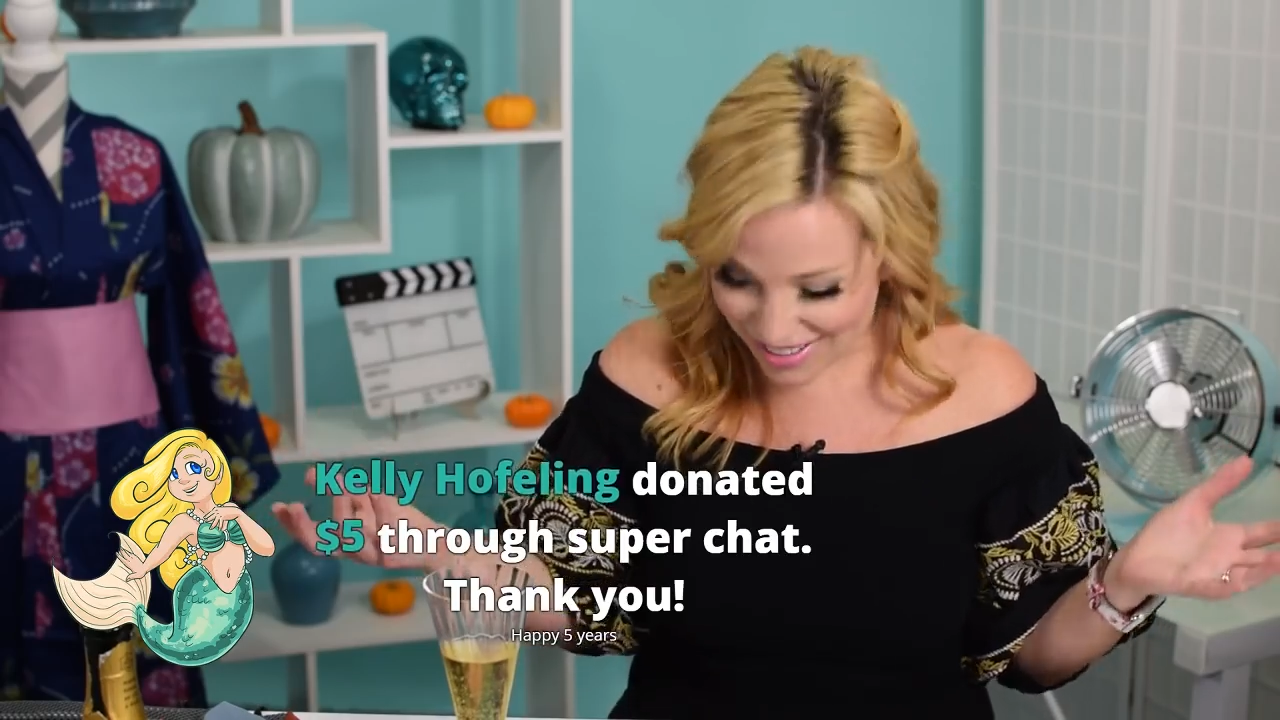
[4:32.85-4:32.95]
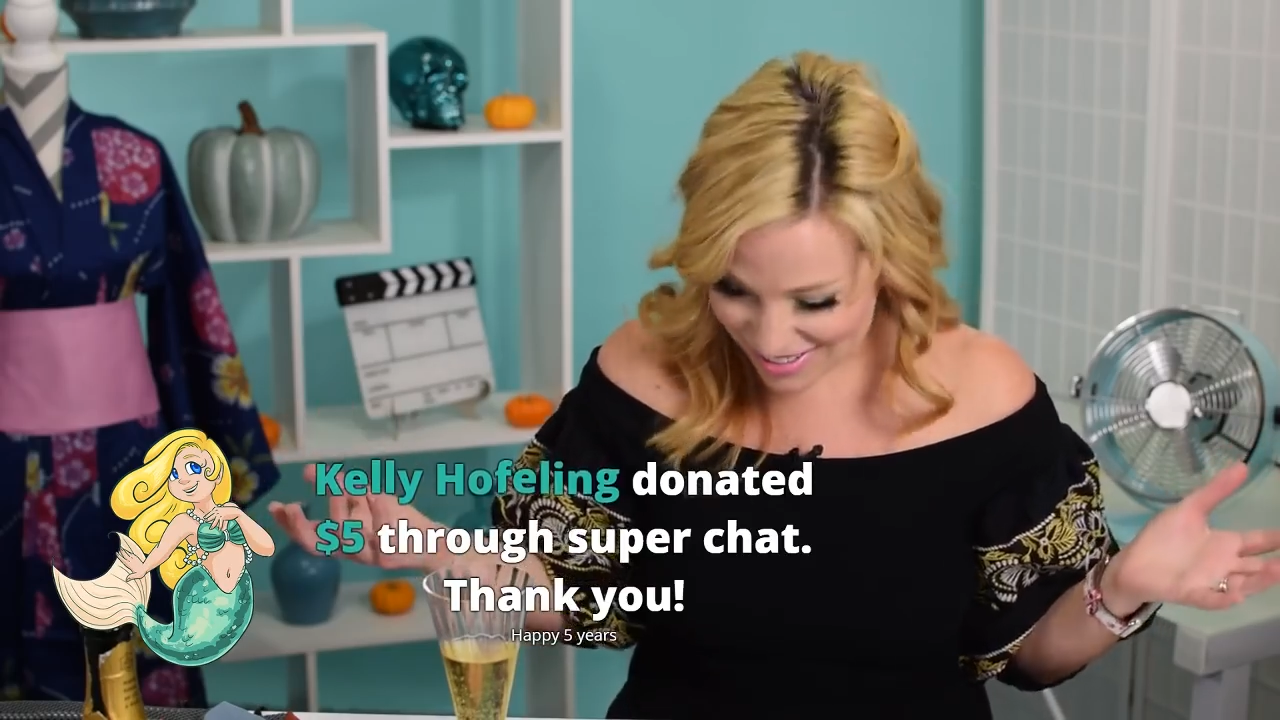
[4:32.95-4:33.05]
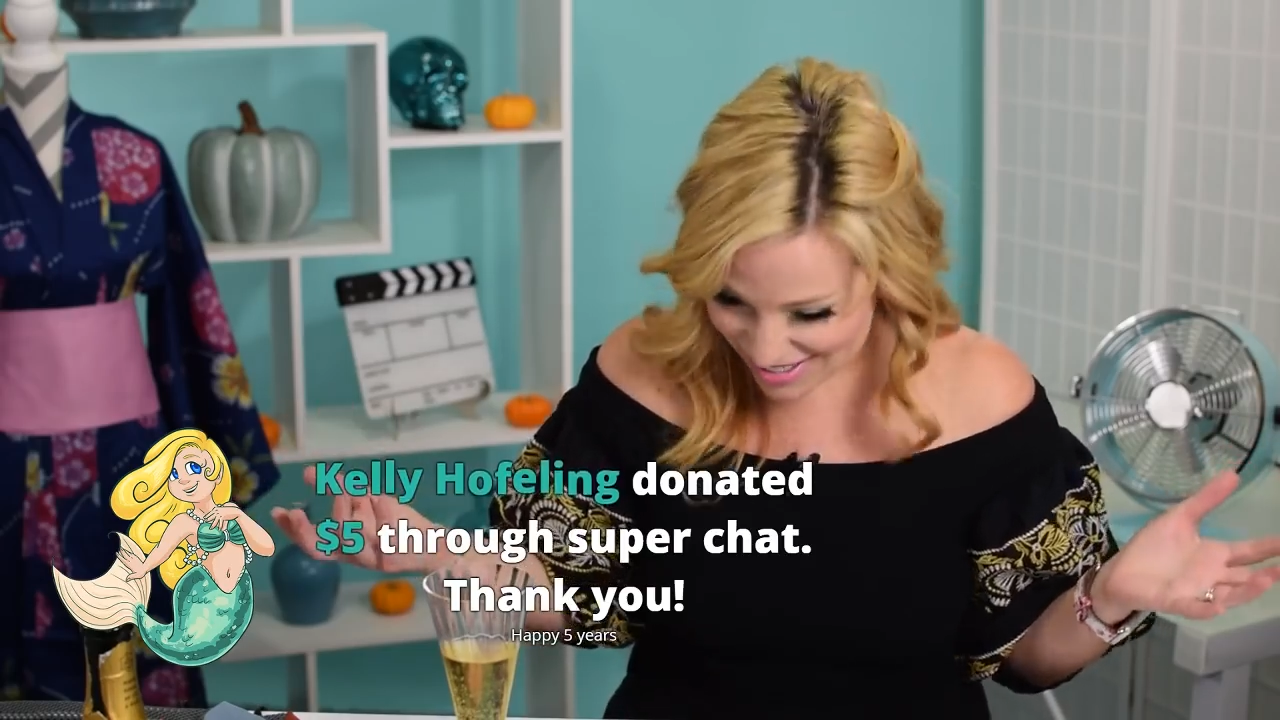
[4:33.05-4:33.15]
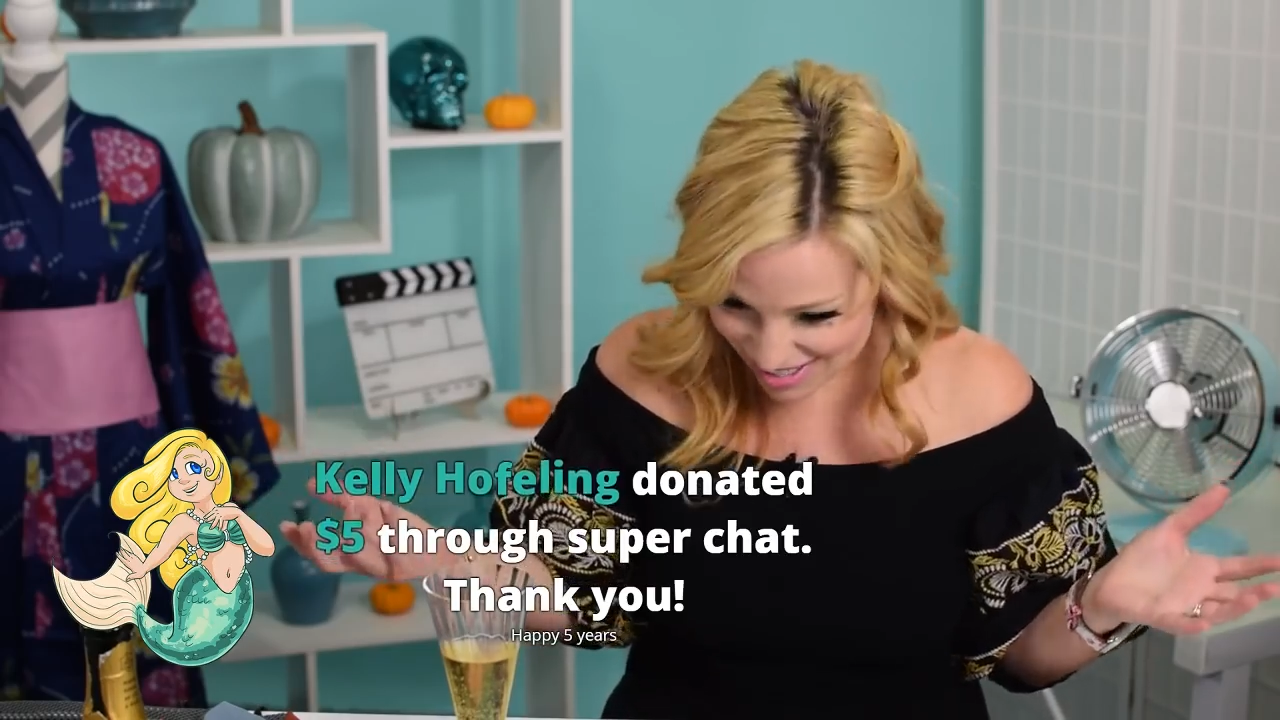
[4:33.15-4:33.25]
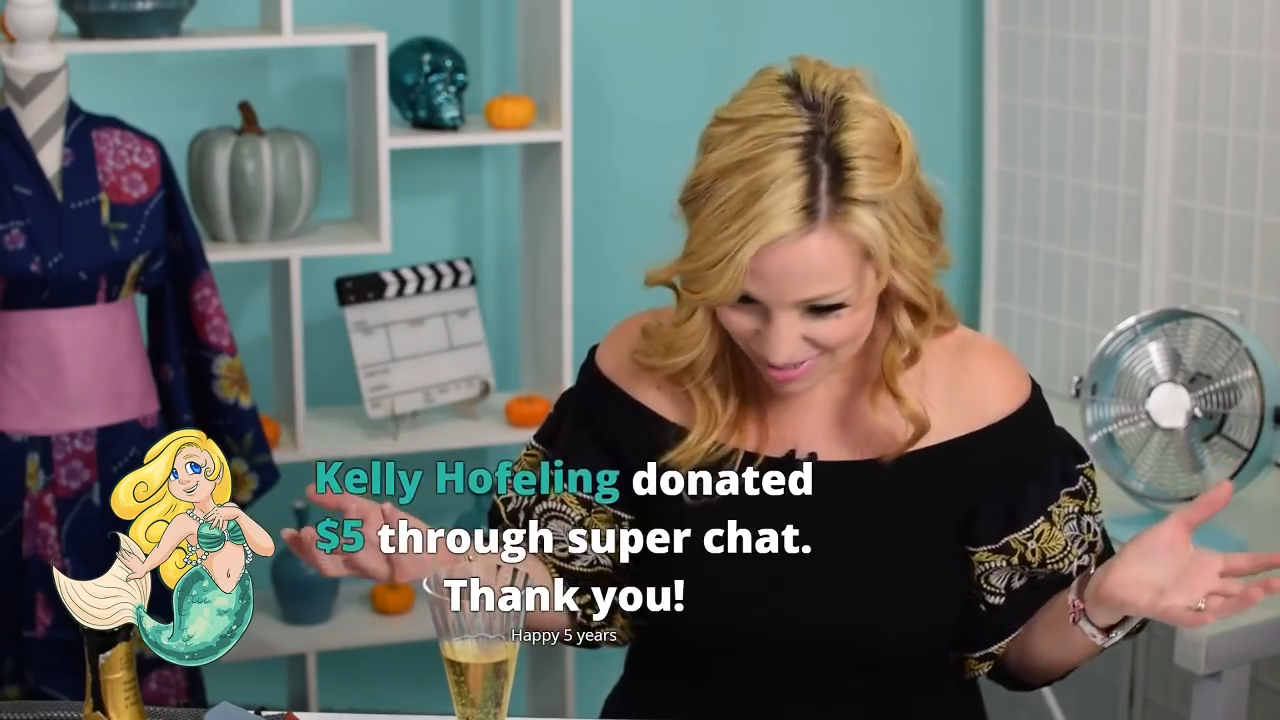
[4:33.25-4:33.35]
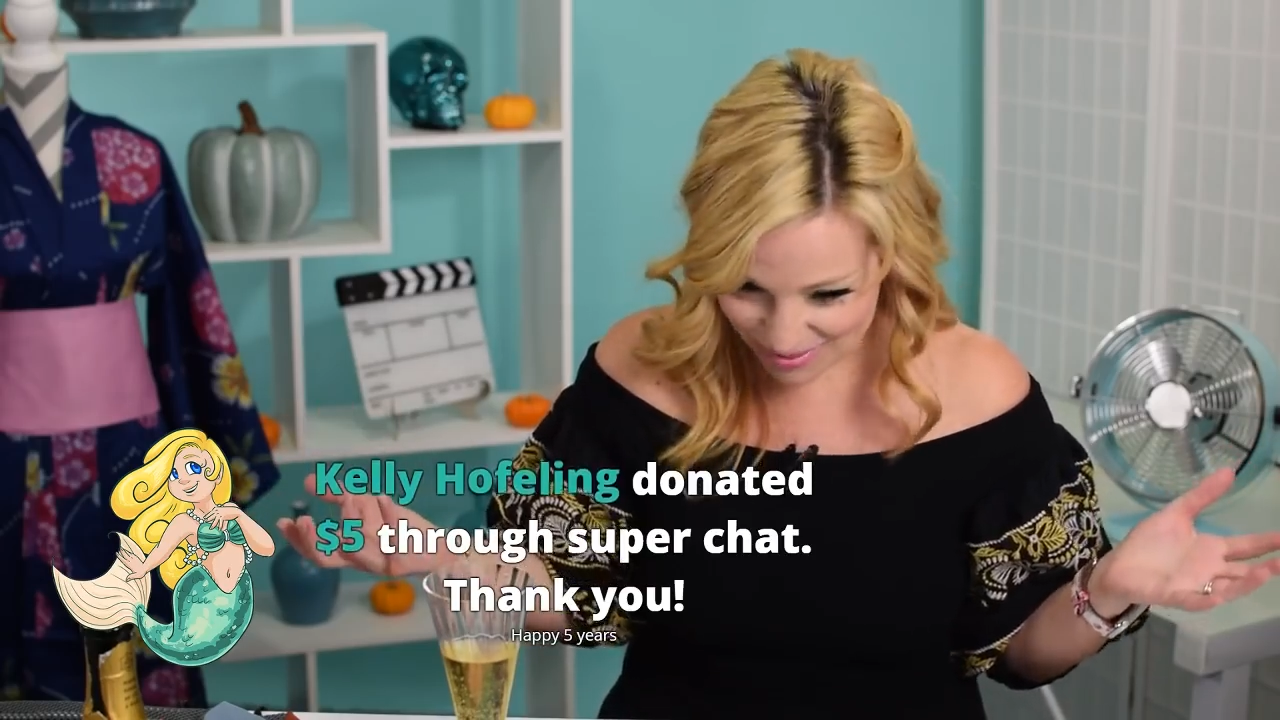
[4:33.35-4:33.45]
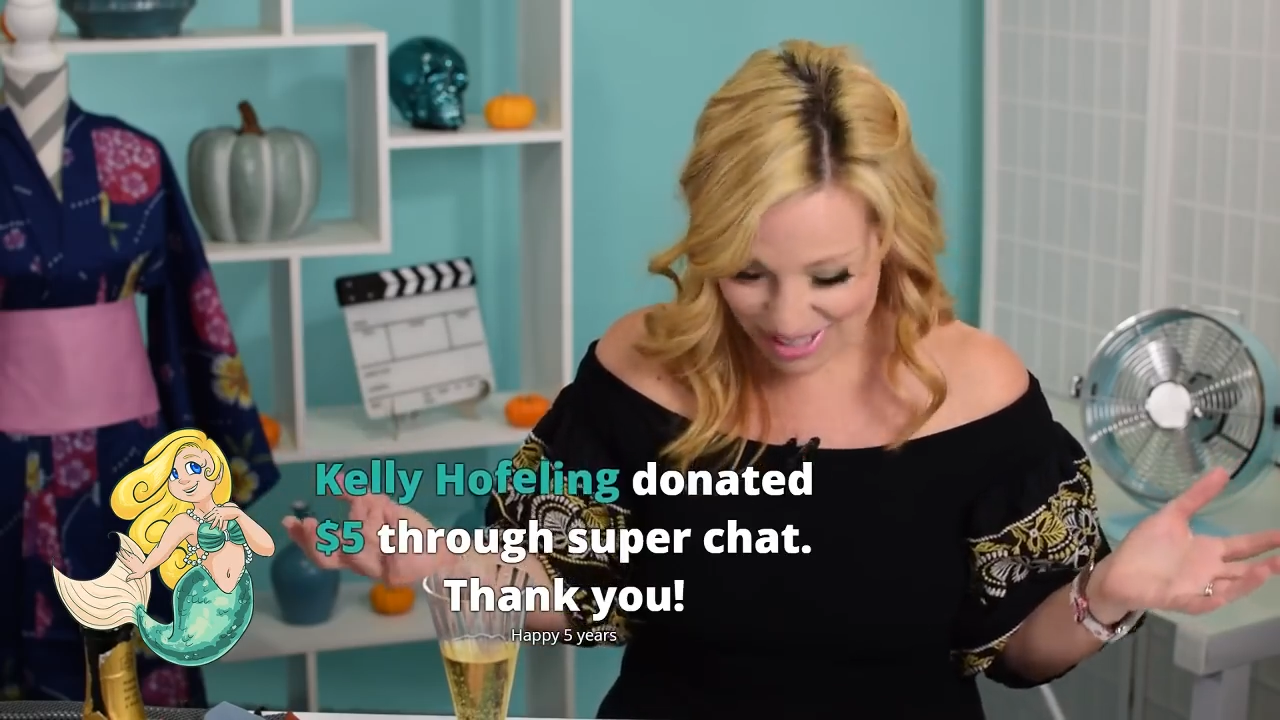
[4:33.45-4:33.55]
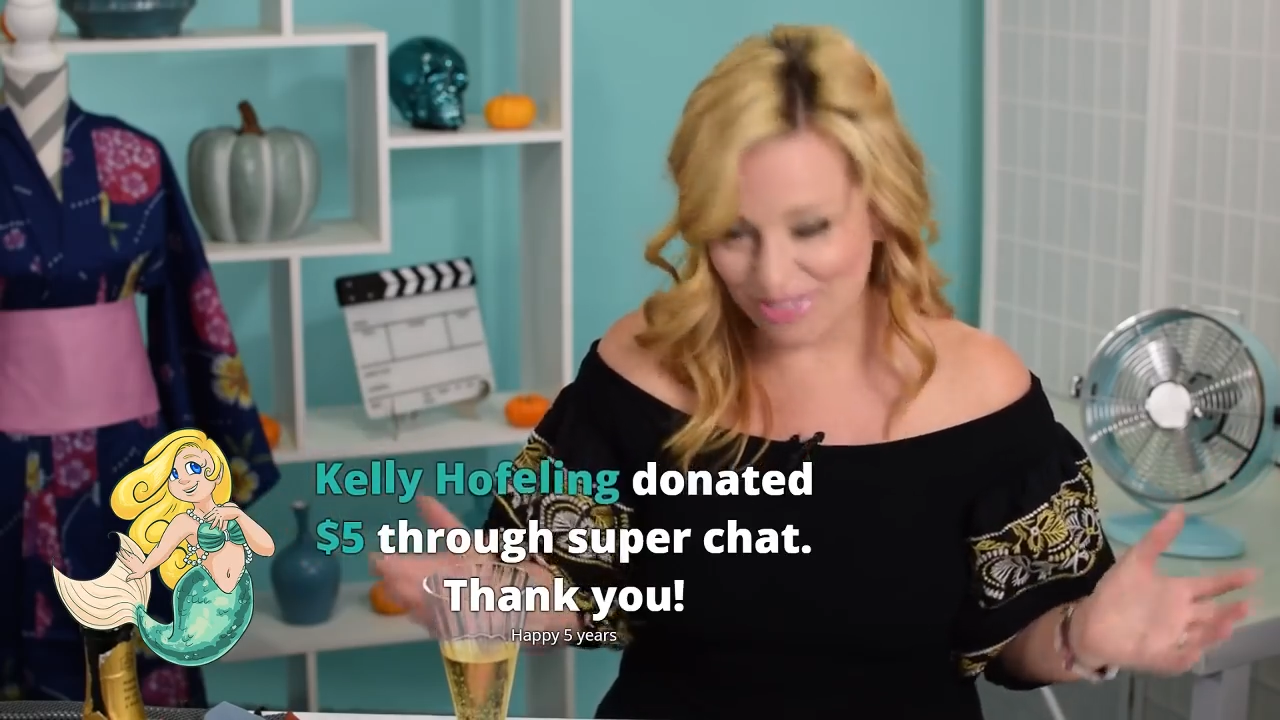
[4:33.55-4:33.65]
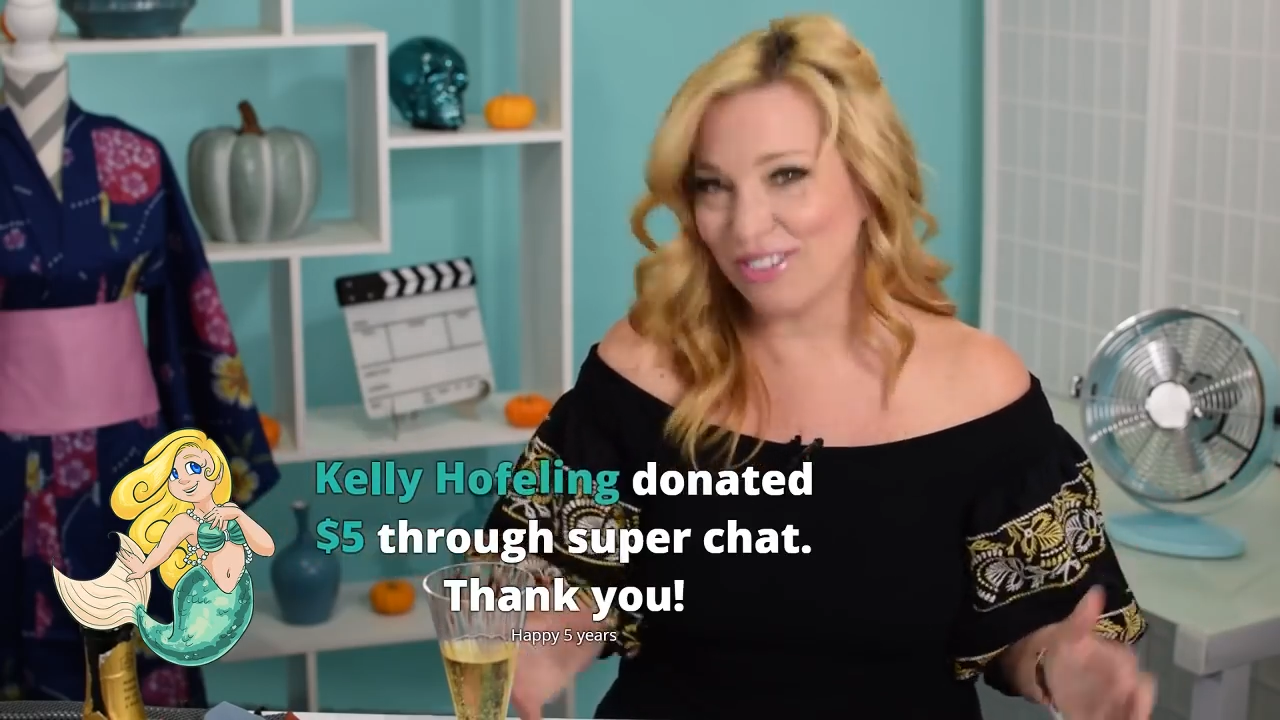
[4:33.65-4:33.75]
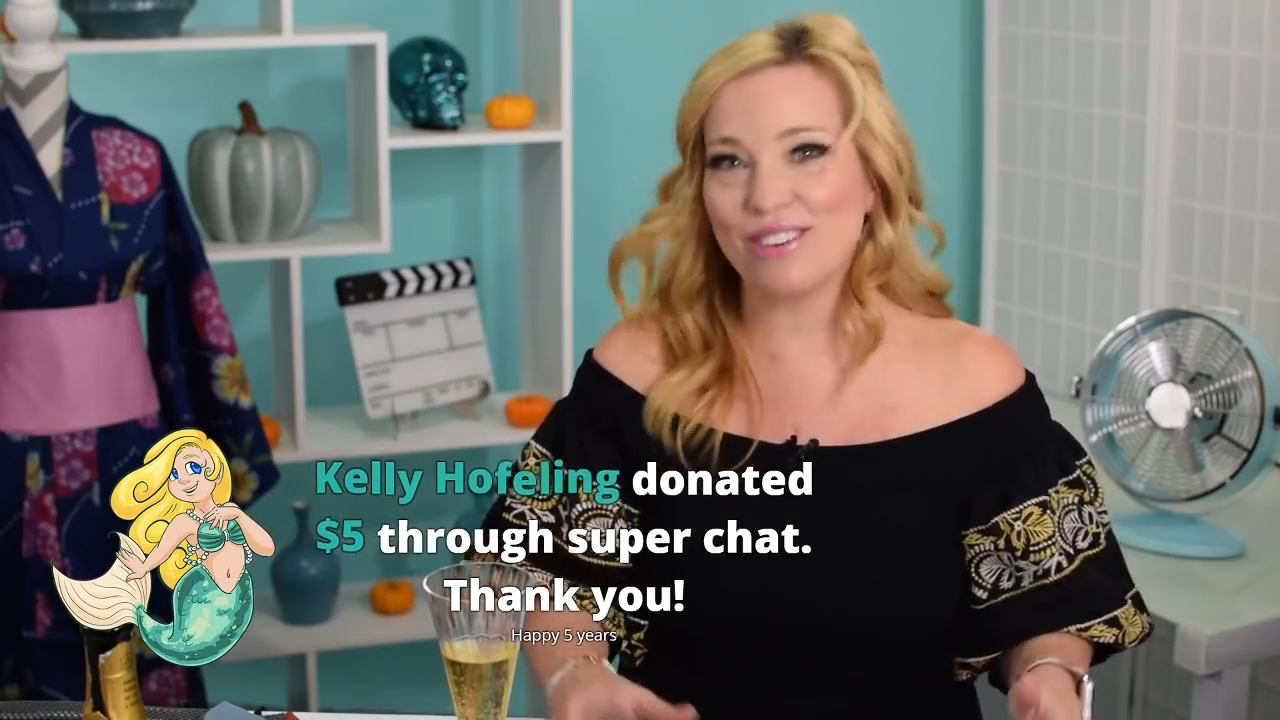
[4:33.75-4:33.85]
to save money for